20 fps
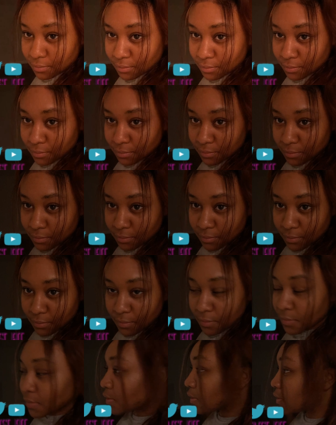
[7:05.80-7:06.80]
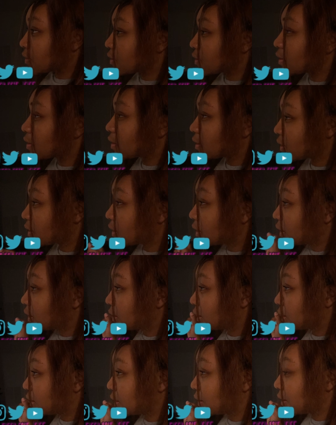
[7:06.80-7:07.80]
I had to turn the light off and
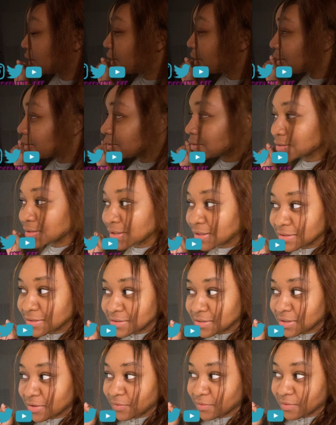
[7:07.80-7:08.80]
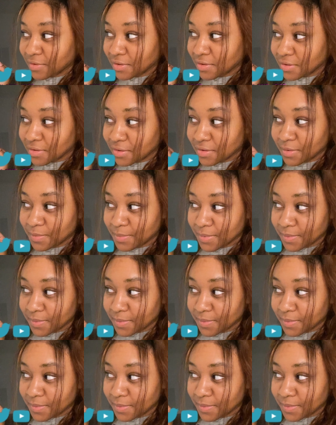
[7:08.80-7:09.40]
see what it looked like with the lights off because, that's